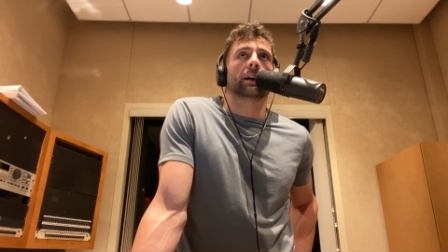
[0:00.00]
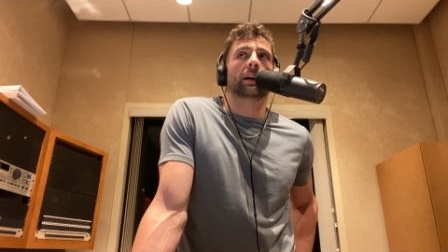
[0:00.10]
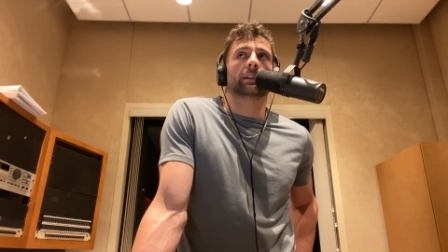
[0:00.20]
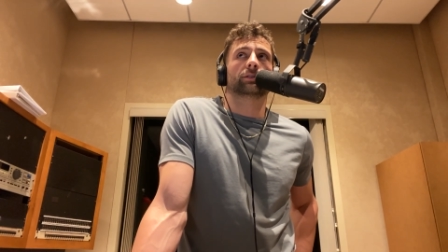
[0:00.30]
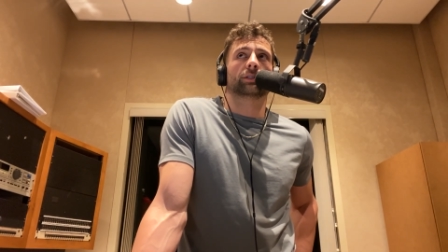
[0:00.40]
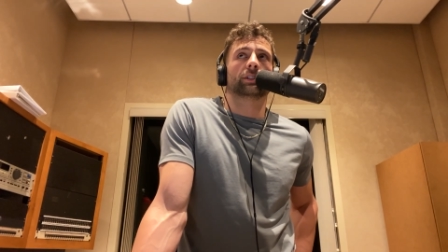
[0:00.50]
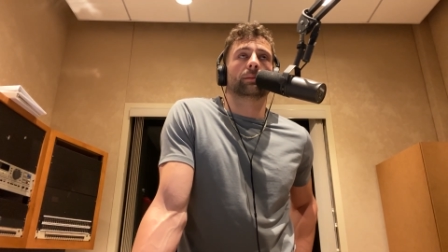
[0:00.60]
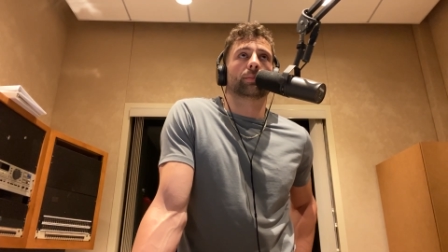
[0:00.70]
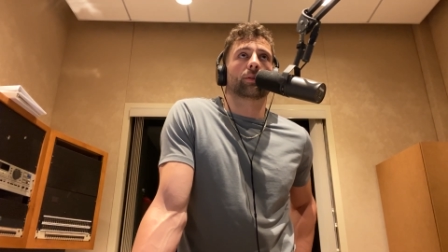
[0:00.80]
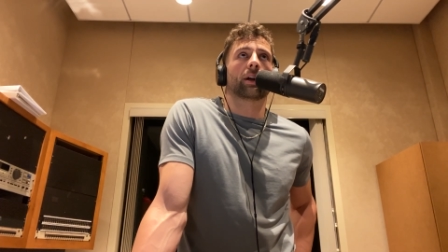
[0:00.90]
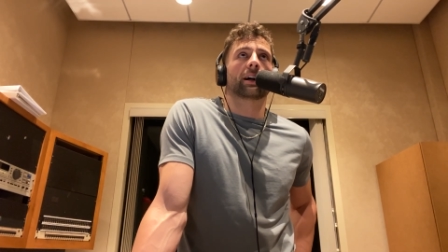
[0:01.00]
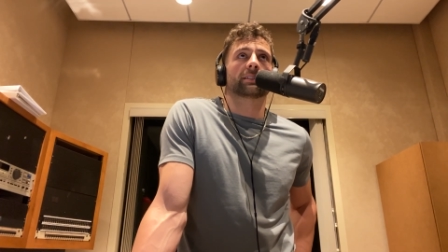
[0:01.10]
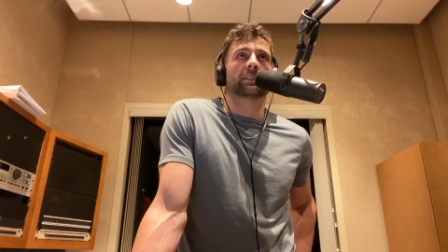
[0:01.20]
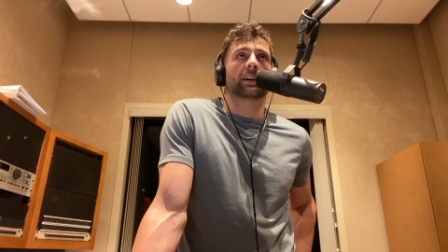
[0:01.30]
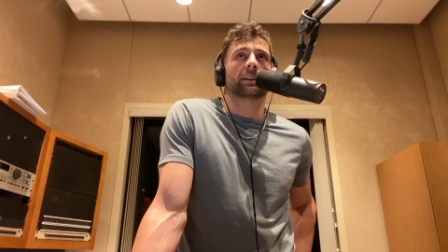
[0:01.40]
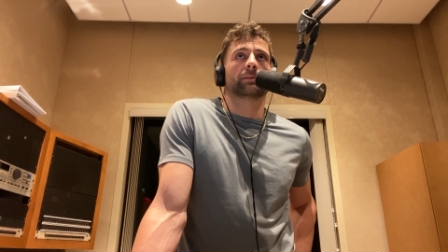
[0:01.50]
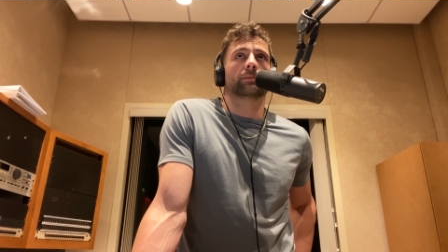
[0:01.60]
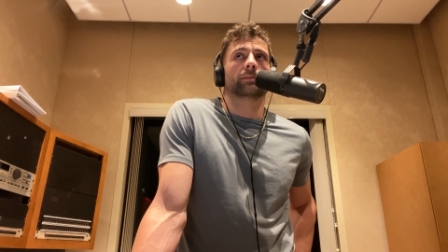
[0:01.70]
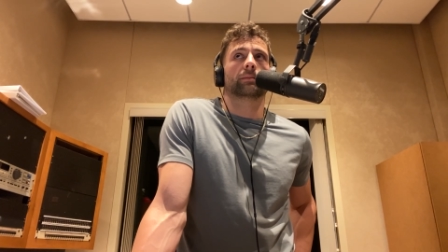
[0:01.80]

hydrogen peroxide